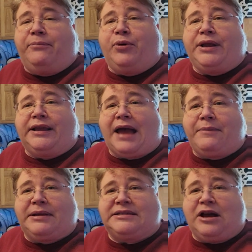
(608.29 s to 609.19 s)
Put in the
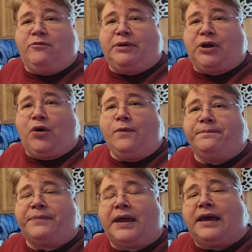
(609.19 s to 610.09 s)
comments down
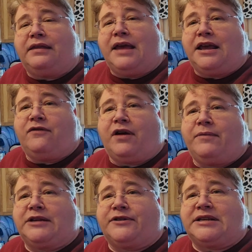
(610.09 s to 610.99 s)
below. And thank you very
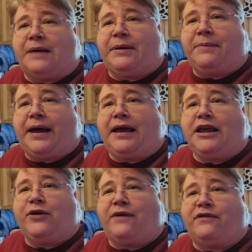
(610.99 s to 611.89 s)
much for stopping by.
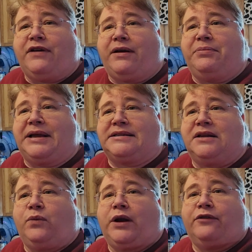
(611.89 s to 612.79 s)
You have a very
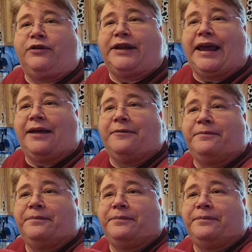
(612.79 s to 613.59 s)
blessed and wonderful day.